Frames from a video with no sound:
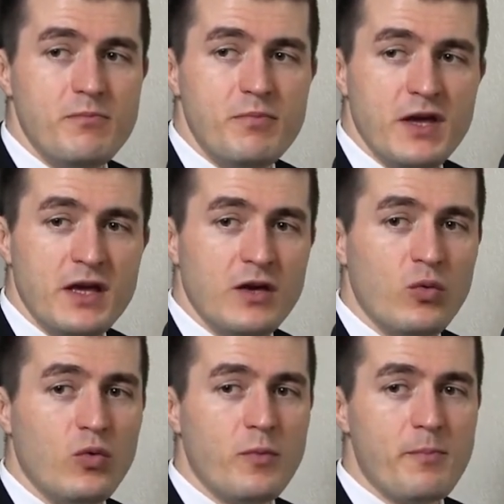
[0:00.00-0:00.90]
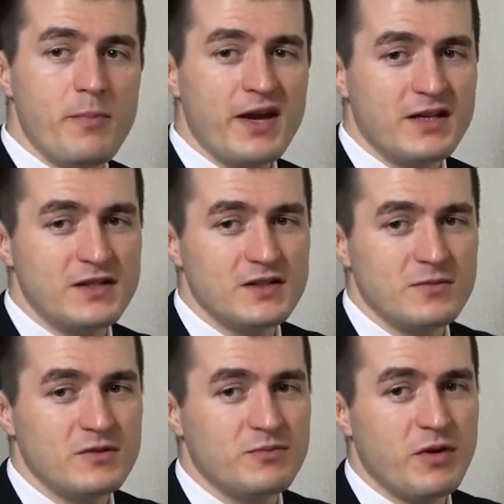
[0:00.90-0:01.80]
being
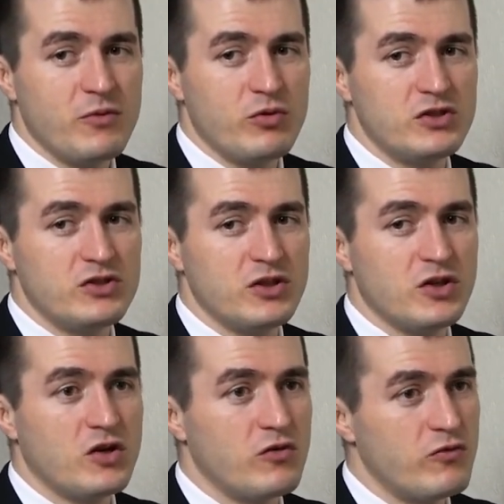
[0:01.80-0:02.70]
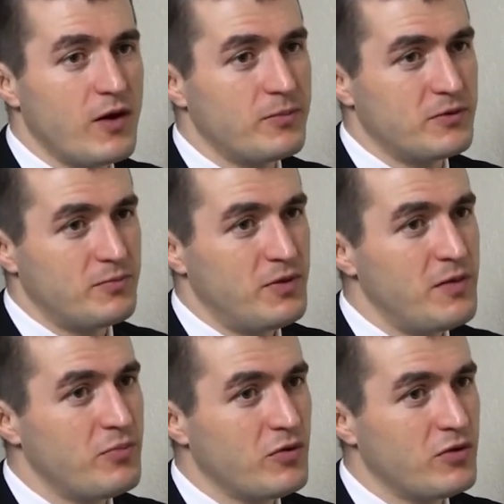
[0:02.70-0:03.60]
mechanisms by which the corrupt
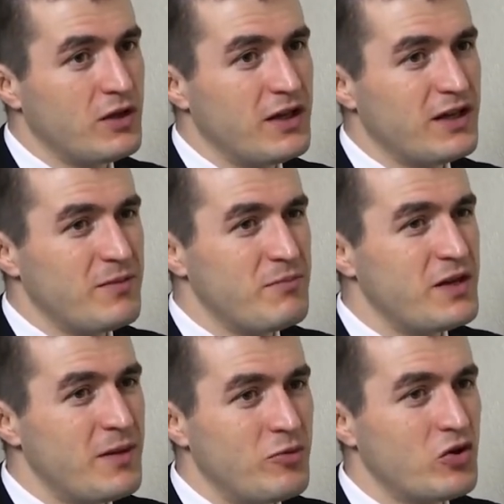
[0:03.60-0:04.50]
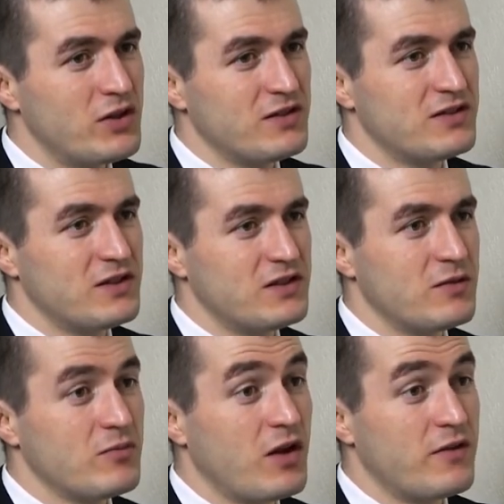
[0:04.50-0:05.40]
people can manipulate the
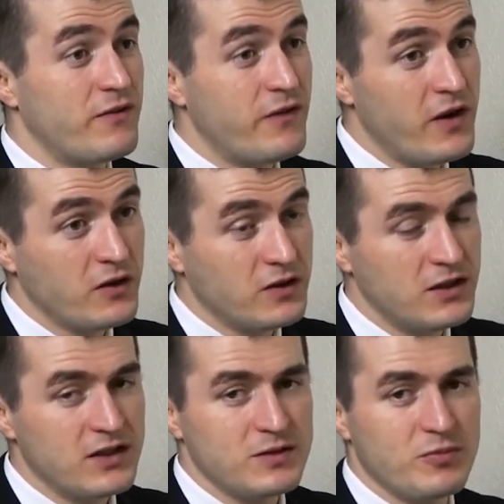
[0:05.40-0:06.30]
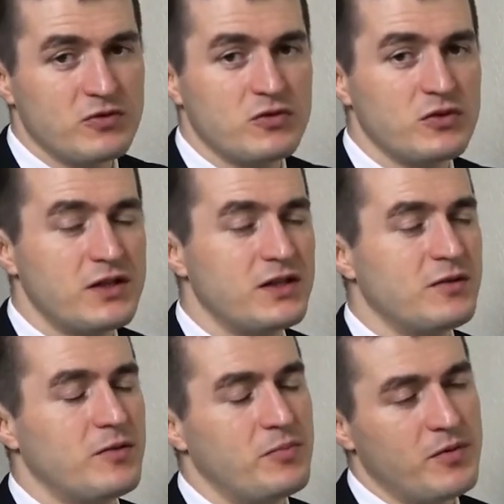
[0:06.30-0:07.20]
system unfairly as opposed to
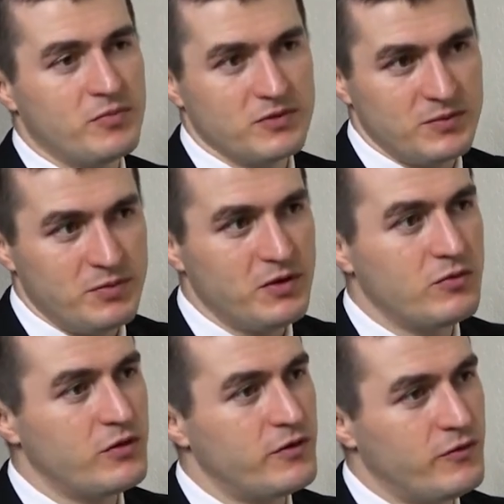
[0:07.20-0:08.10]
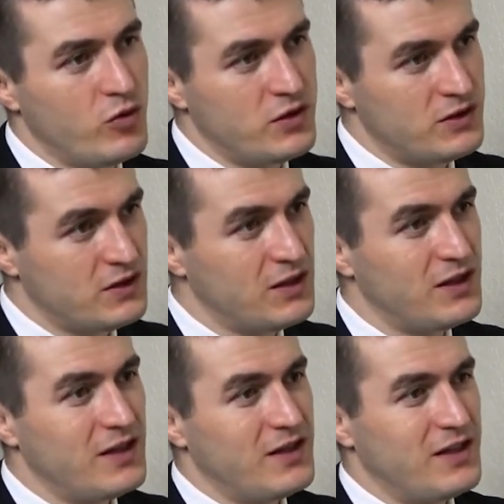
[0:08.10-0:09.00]
letting the people speak with their voice
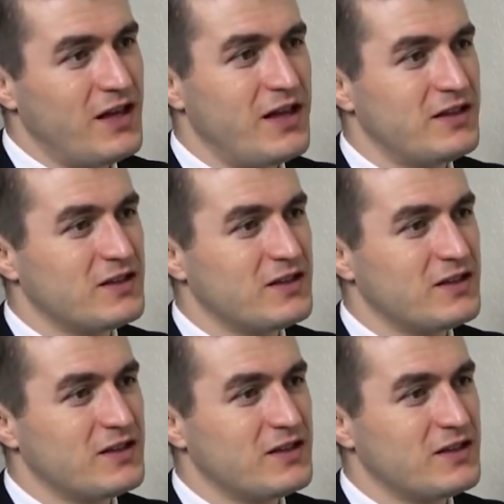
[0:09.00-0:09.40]
they